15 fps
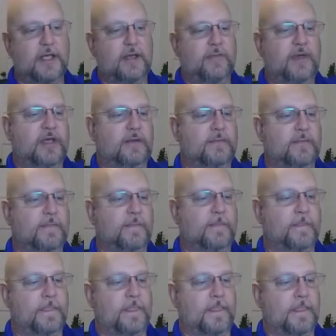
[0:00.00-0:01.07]
But,
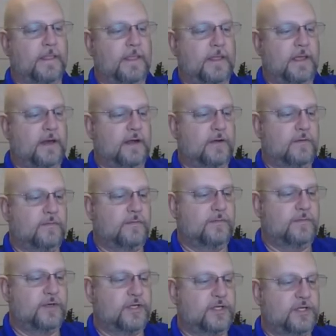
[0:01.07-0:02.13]
you know,
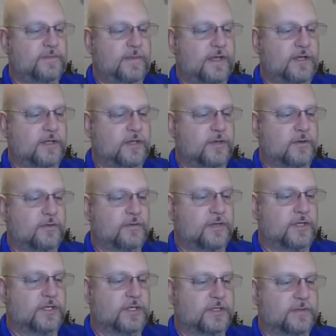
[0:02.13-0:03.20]
you just make do.
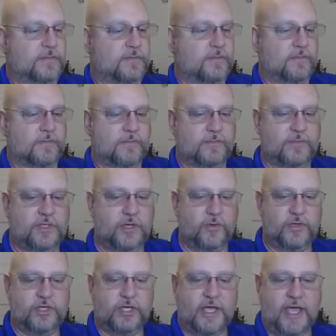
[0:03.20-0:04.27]
You just do
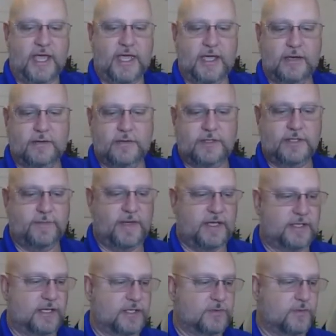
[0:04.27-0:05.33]
what you can to
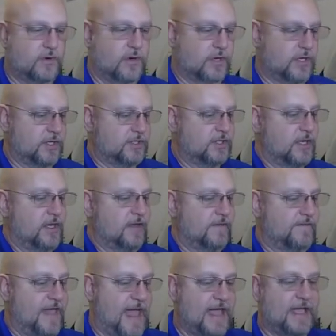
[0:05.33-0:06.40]
make these work, because
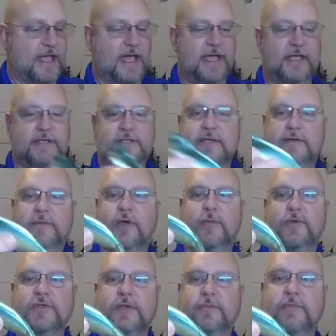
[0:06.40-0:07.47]
that guy is going to be
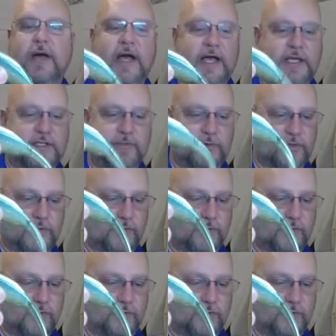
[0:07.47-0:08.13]
almost impossible to